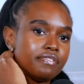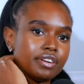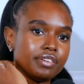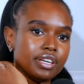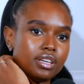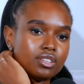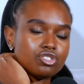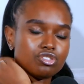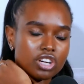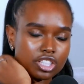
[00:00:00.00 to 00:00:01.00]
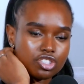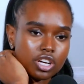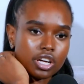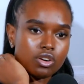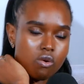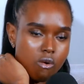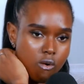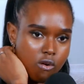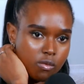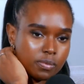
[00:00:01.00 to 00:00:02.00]
a very structured
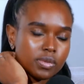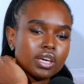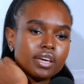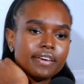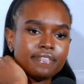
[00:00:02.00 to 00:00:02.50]
home,